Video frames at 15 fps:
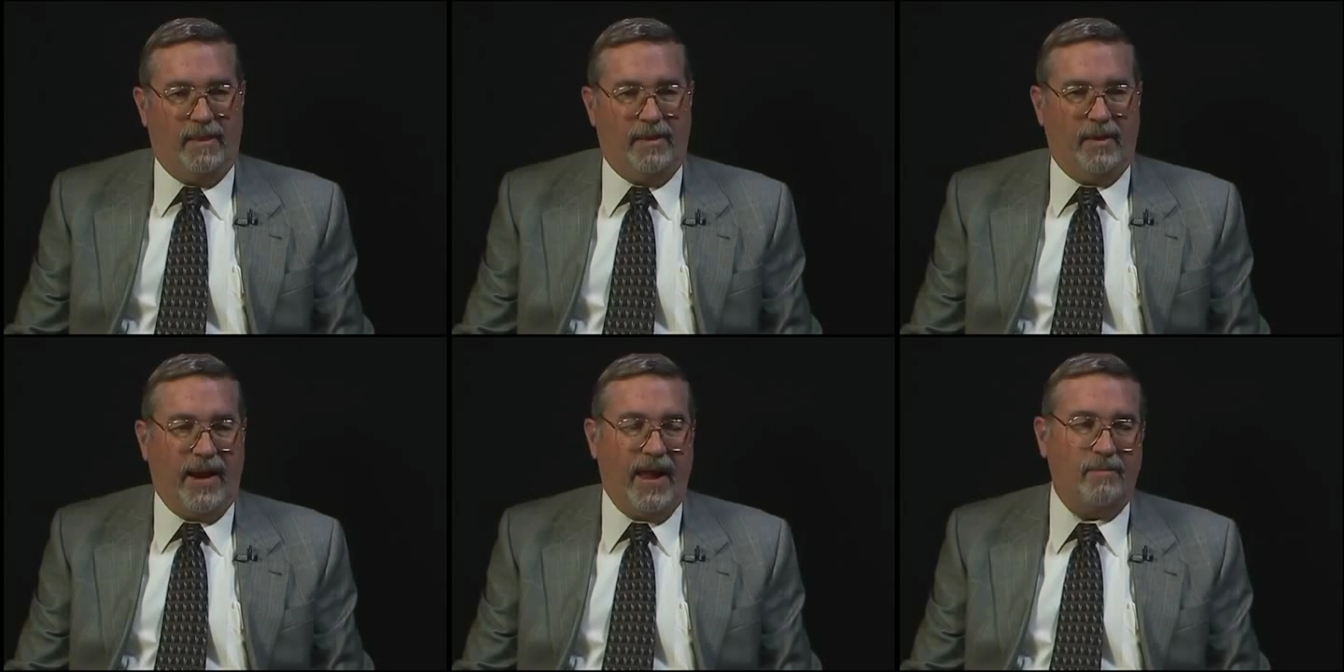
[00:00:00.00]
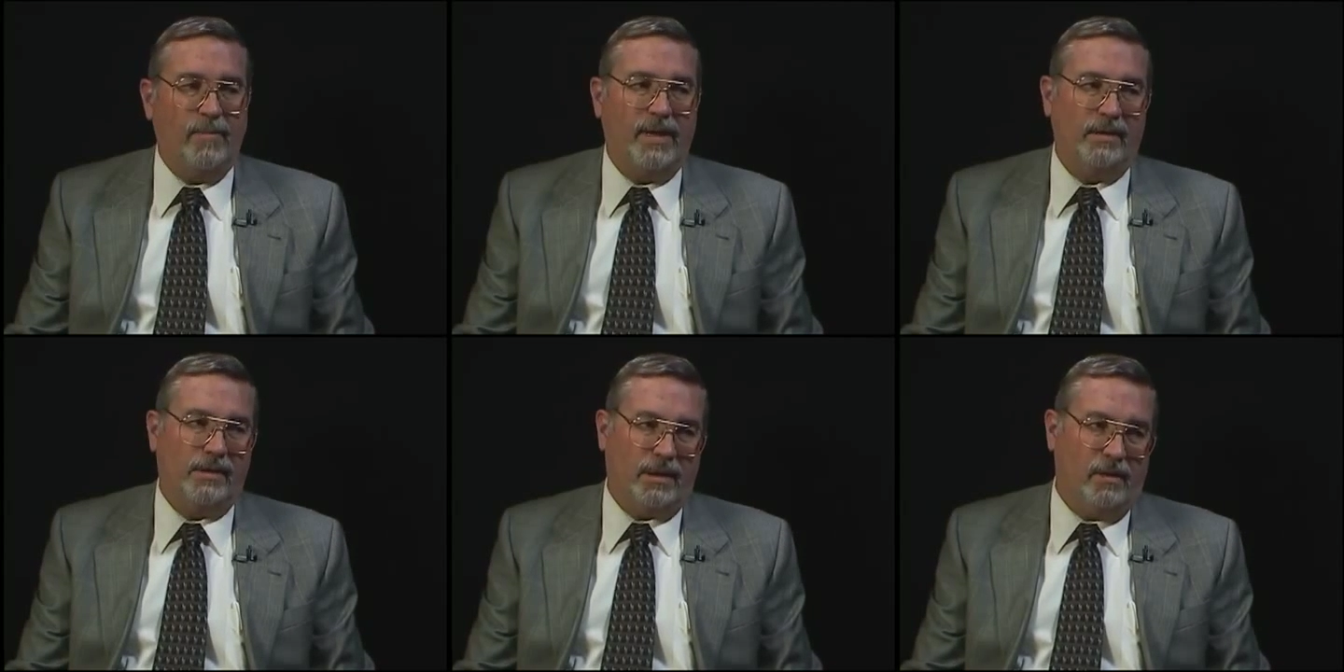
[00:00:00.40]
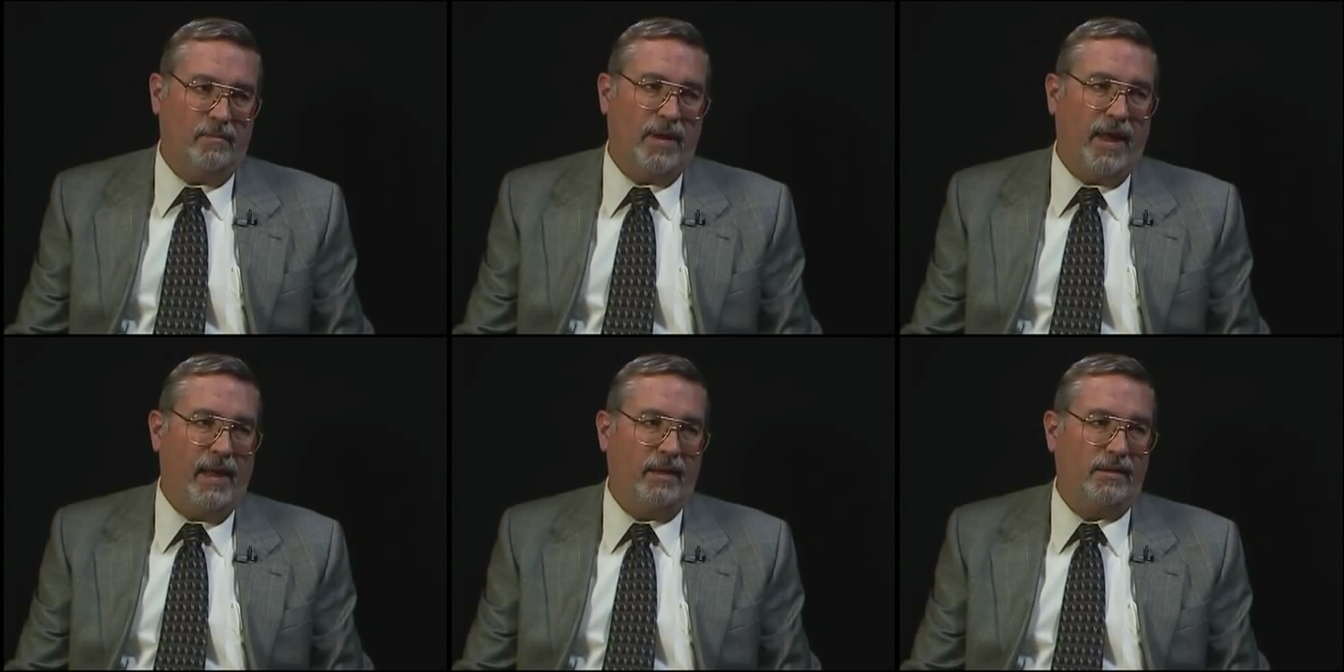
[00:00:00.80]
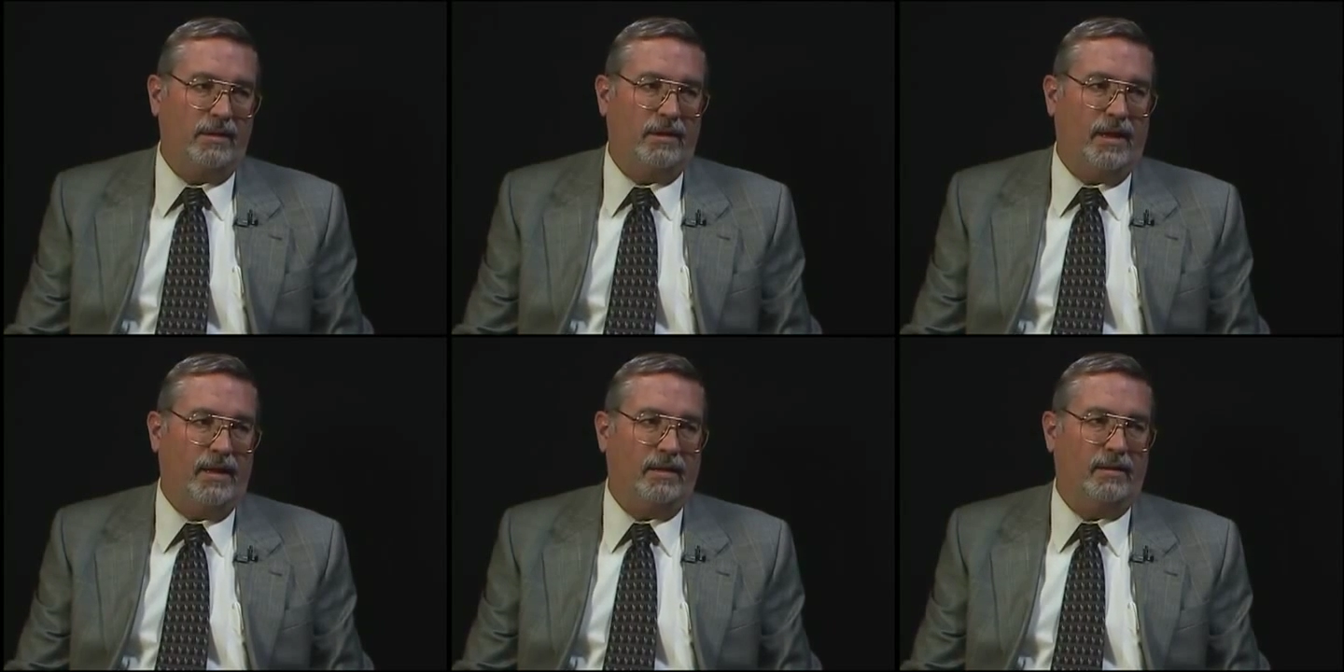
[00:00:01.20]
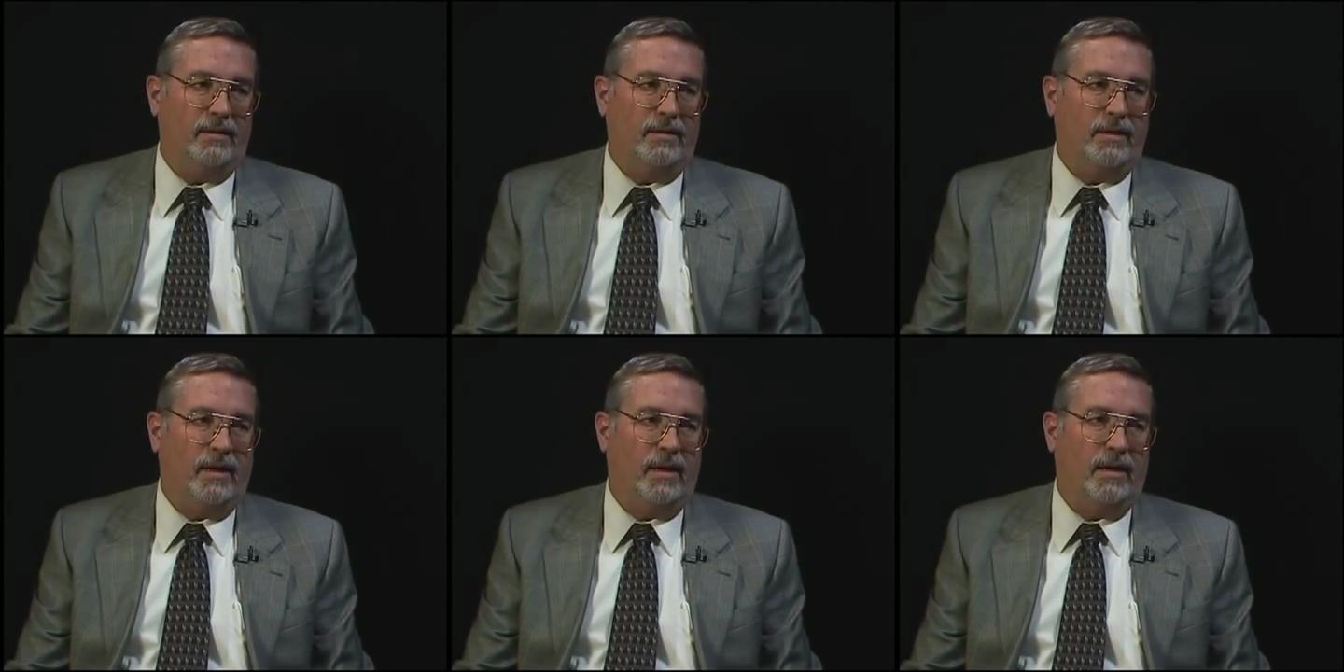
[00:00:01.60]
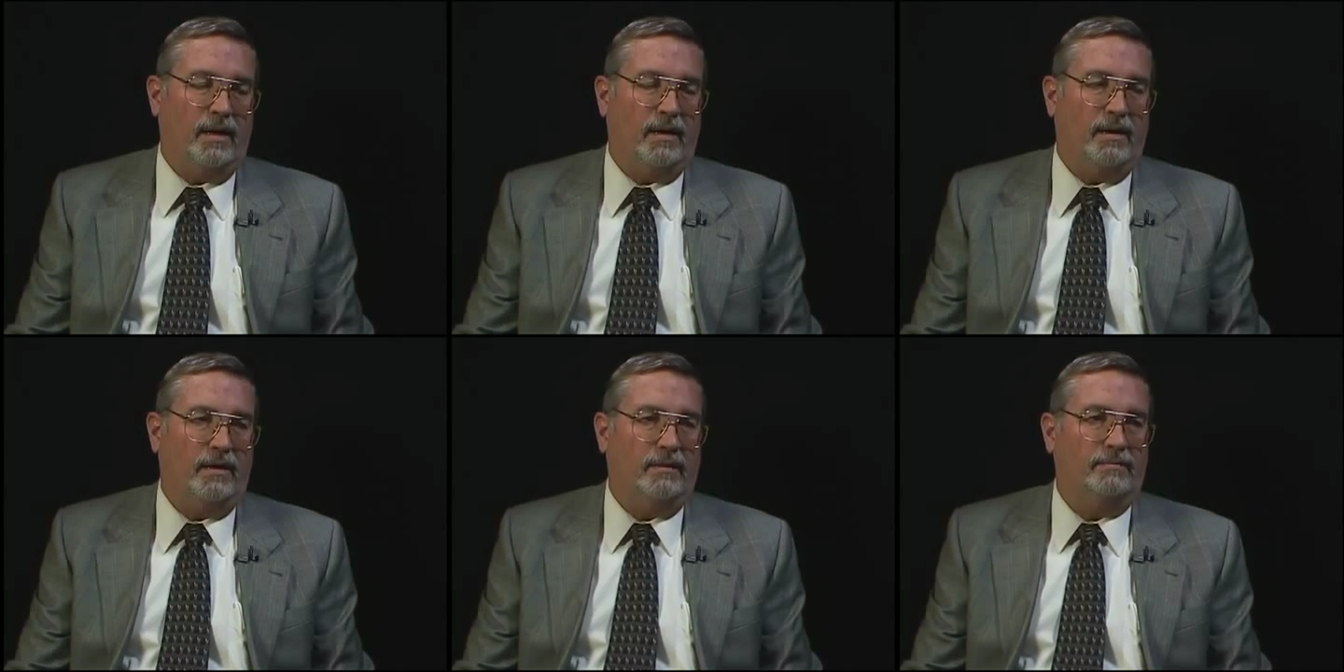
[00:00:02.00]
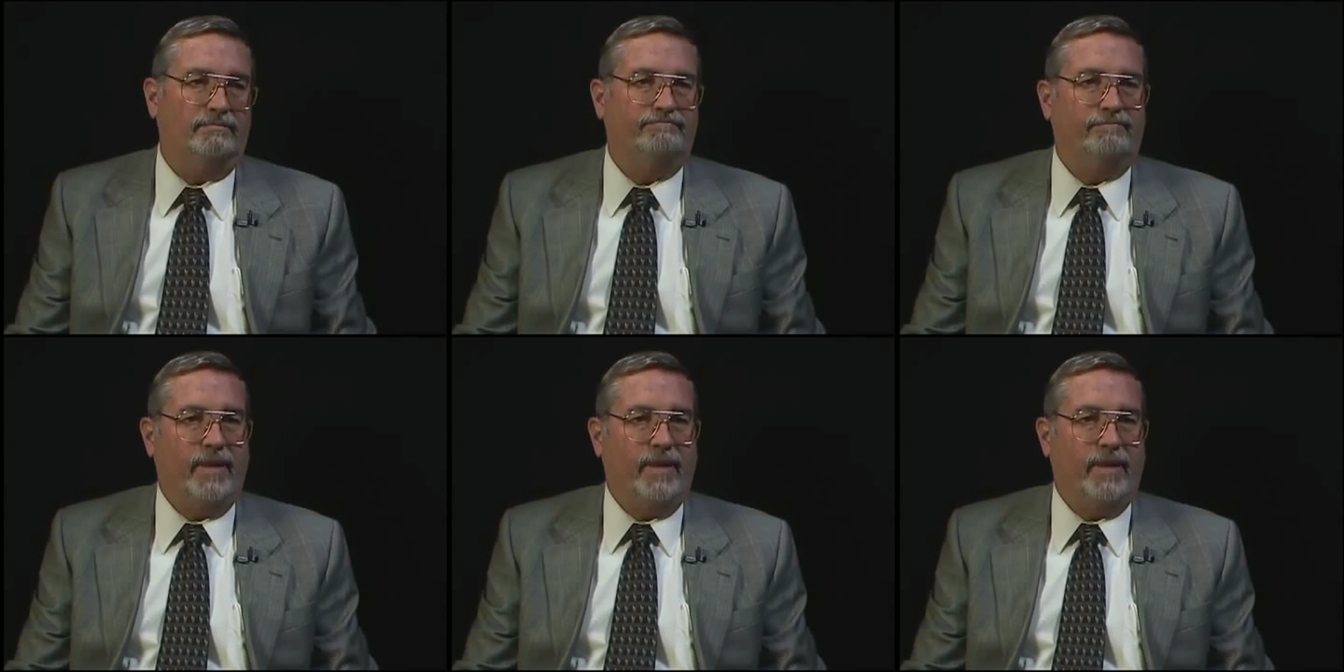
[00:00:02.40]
there have been some banks that uh,